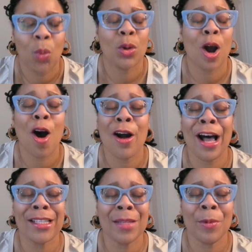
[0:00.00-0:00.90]
would all
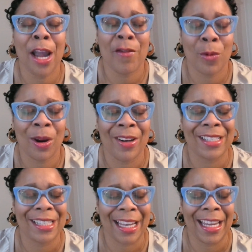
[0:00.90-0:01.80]
God's people everywhere
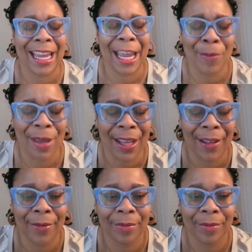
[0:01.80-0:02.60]
say, Amen.